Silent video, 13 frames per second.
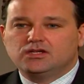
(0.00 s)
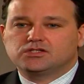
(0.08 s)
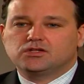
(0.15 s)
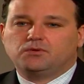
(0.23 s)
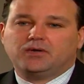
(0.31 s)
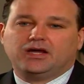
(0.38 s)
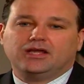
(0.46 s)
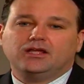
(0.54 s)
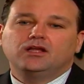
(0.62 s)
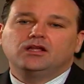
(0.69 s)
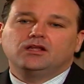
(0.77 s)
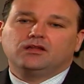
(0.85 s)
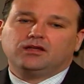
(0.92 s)
So by
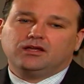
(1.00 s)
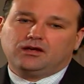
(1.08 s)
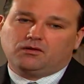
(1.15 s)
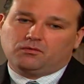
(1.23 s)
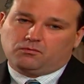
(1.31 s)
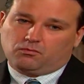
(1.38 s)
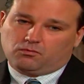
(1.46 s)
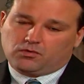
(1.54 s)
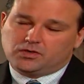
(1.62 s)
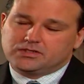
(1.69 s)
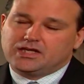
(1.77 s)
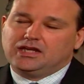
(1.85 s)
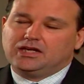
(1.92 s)

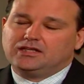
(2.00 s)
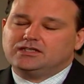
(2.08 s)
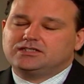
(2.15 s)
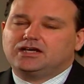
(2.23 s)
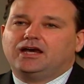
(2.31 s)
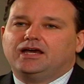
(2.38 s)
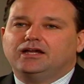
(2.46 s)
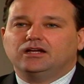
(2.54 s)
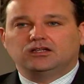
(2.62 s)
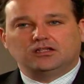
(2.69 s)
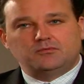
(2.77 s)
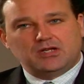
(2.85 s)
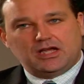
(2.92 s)
rotating the diet,
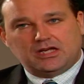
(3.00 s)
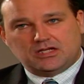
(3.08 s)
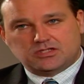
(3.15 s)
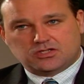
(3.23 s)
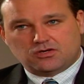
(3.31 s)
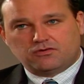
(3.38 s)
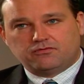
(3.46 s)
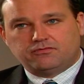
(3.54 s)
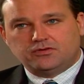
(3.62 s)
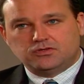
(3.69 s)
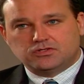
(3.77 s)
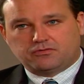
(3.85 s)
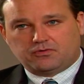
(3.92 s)
eliminating certain
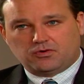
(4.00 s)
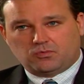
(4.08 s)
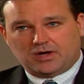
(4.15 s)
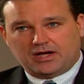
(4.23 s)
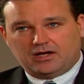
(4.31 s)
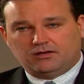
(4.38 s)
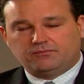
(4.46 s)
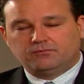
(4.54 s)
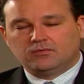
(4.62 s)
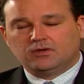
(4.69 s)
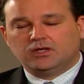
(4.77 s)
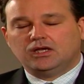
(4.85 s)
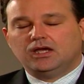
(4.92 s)
foods for a while,
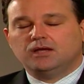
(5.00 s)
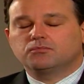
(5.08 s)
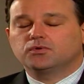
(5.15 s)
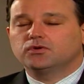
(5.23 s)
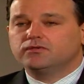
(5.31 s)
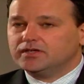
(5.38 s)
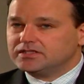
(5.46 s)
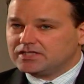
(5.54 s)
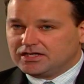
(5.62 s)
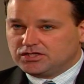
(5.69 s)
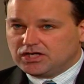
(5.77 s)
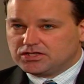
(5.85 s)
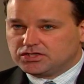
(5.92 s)
improving
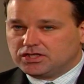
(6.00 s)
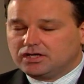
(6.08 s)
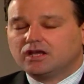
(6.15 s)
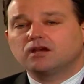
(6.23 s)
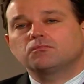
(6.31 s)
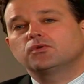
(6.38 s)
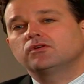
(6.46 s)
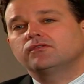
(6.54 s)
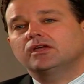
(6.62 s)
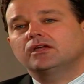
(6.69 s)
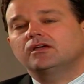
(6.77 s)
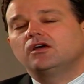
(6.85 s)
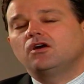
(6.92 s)
digestion and
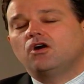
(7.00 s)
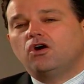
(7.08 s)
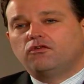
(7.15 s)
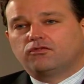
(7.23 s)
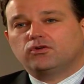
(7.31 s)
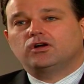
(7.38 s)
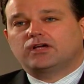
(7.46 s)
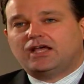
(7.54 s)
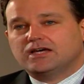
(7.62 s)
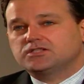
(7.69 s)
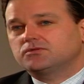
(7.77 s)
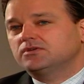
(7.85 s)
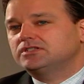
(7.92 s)
improving overall
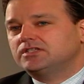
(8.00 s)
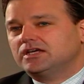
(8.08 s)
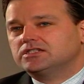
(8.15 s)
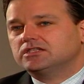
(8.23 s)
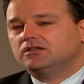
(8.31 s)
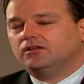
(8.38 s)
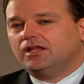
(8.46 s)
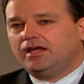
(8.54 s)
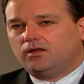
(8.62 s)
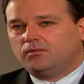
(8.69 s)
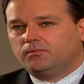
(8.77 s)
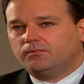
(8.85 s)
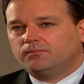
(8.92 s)
gastrointestinal
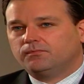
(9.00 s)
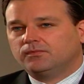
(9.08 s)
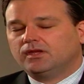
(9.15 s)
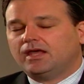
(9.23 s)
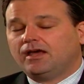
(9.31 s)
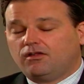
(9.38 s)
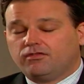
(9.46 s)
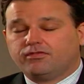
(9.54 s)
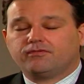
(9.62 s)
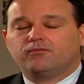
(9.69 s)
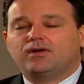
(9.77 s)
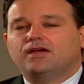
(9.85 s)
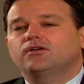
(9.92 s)

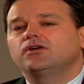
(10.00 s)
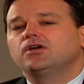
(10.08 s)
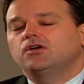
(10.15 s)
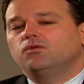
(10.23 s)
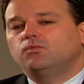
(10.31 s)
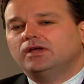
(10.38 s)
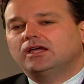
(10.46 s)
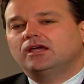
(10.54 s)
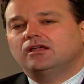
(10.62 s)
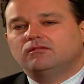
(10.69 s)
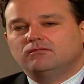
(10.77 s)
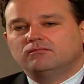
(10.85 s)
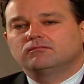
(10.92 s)
health, we
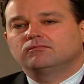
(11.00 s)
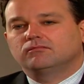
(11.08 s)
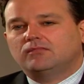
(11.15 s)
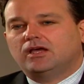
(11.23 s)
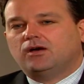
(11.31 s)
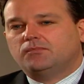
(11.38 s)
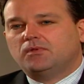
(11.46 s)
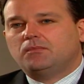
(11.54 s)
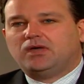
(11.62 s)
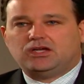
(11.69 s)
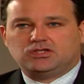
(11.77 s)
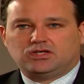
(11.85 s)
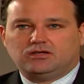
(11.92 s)
can help the
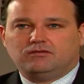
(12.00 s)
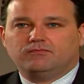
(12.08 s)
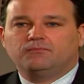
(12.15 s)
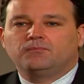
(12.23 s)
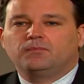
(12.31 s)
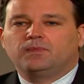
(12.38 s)
patient